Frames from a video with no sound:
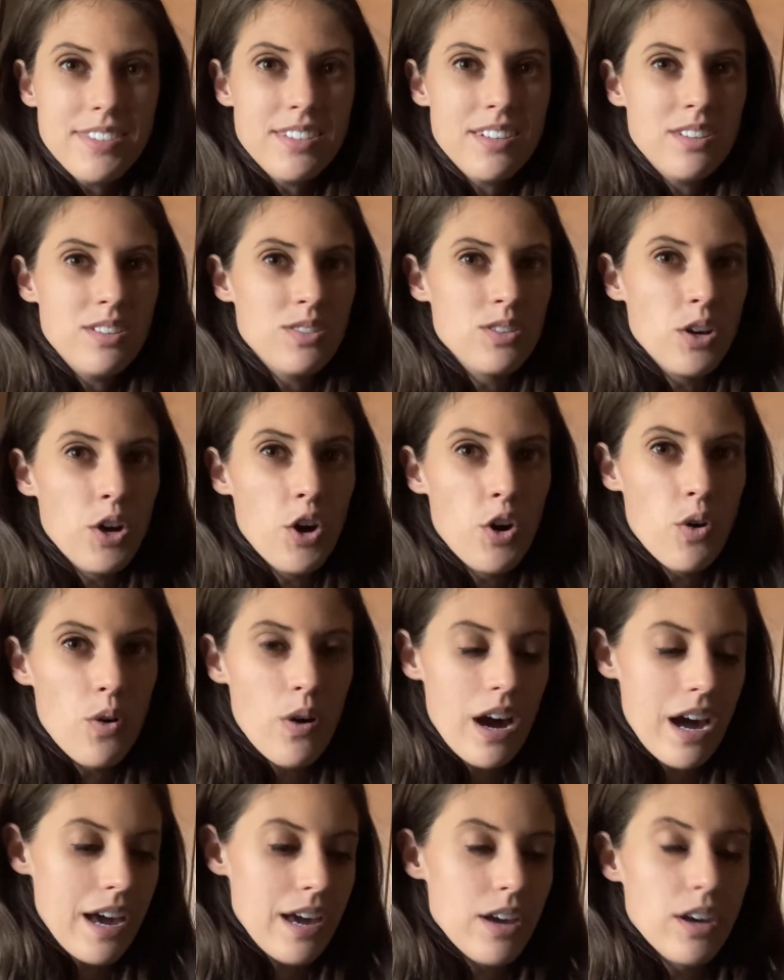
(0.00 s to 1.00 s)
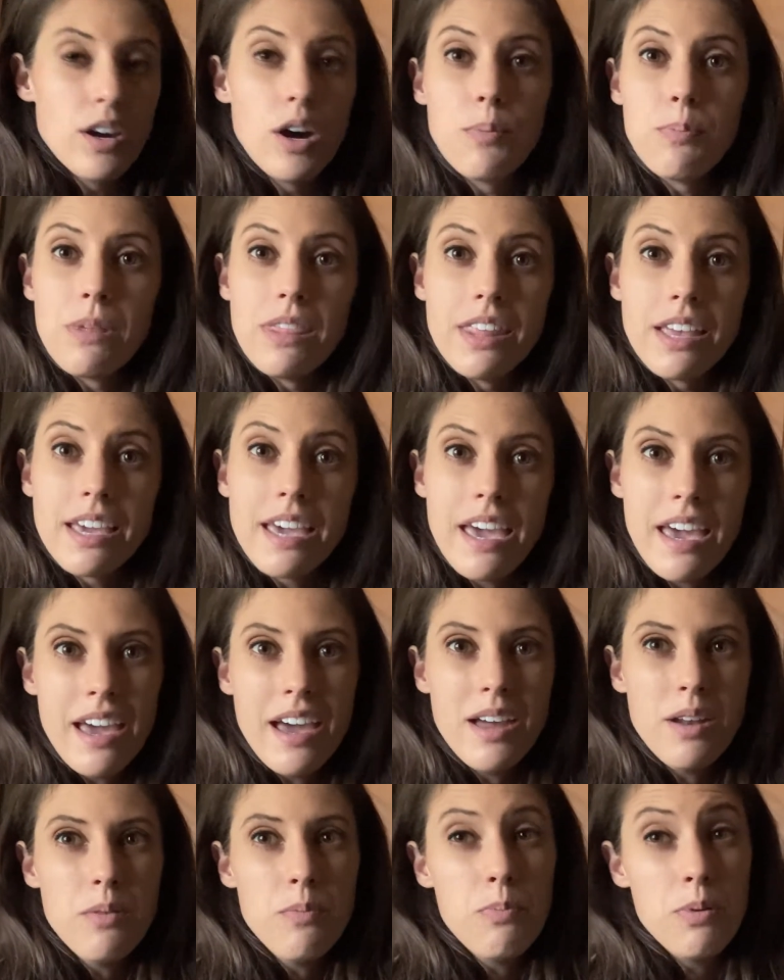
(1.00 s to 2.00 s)
So I opened the
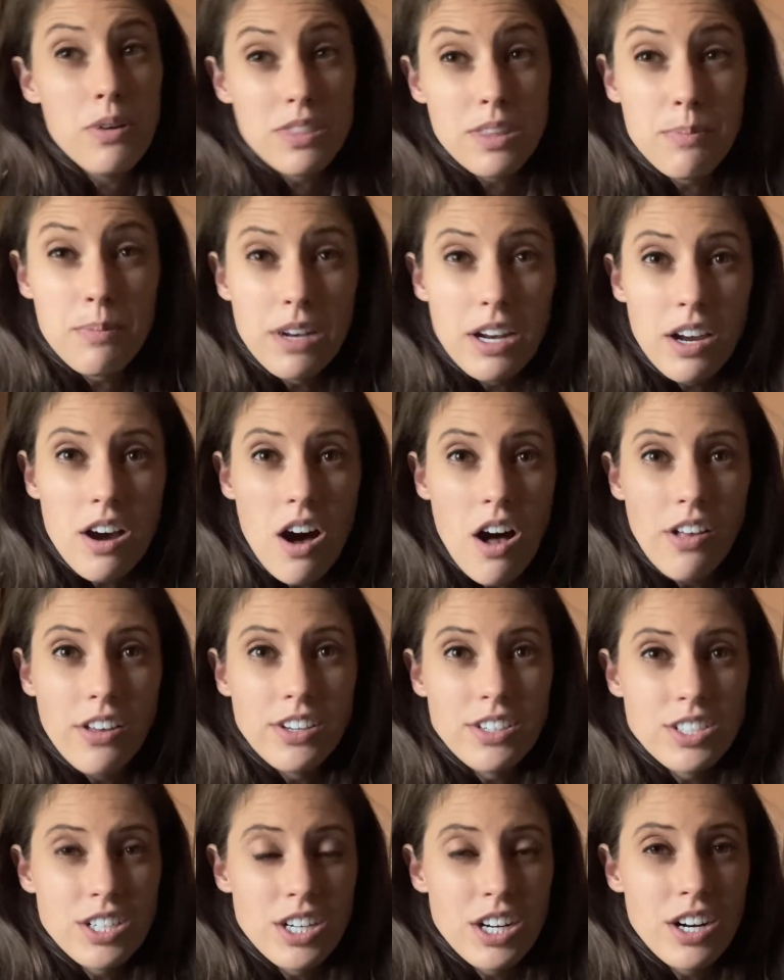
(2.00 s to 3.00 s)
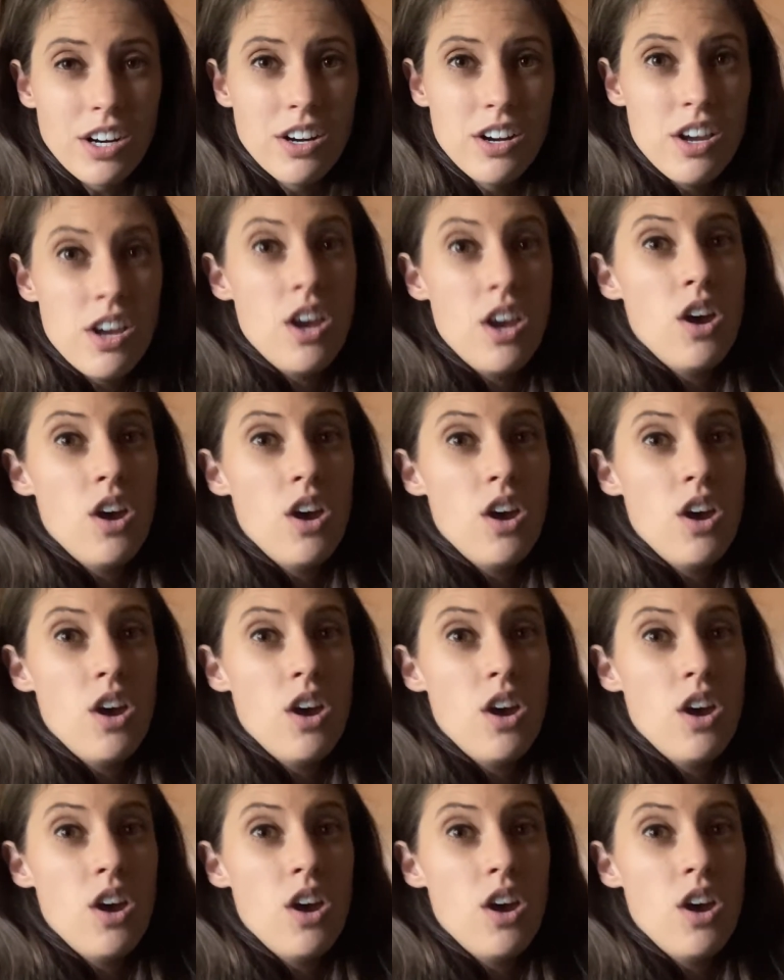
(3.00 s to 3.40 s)
can, put them in a colander,